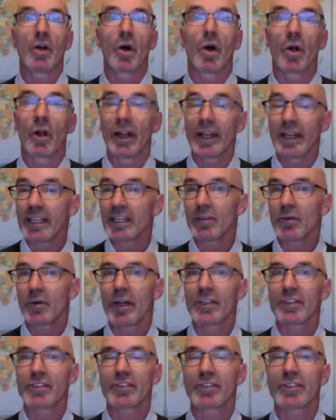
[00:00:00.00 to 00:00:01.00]
or any
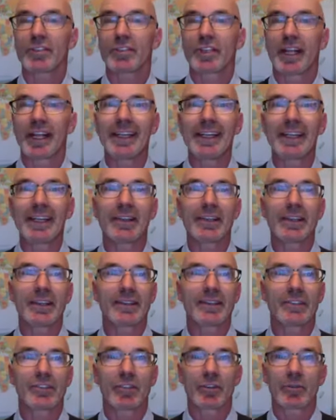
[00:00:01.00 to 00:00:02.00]
questions, anything
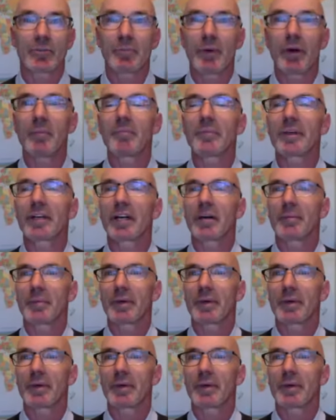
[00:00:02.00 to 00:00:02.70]
that you're bumping up